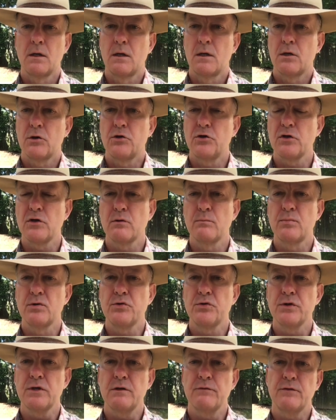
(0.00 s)
Do you
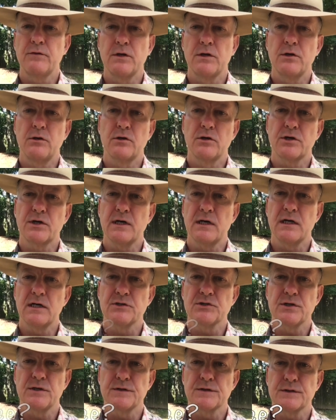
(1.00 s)
believe that your
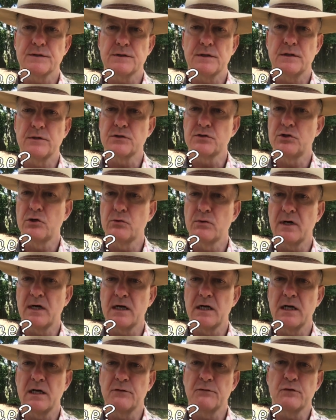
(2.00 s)
conscience is
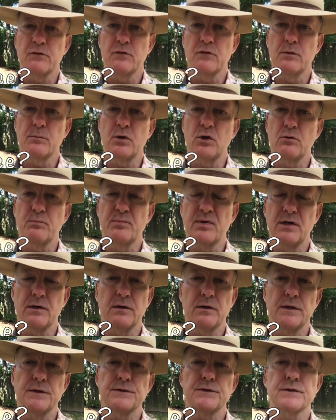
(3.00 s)
derived from your
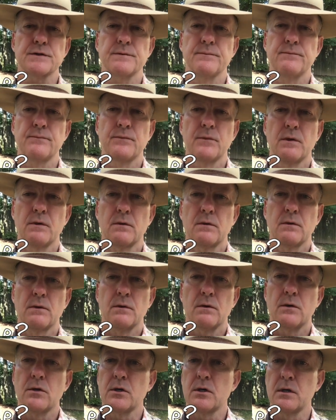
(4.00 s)
parents
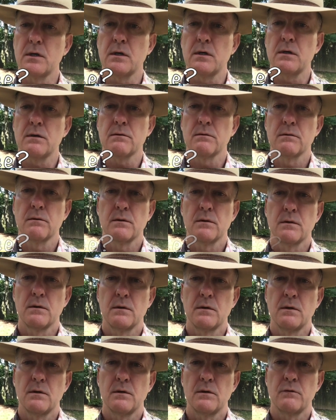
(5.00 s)
or
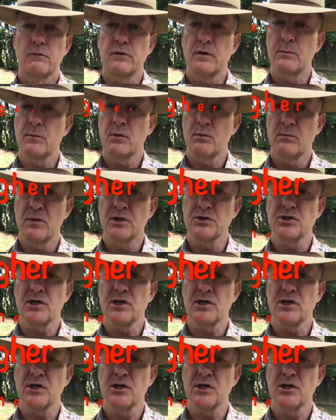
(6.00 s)
from a much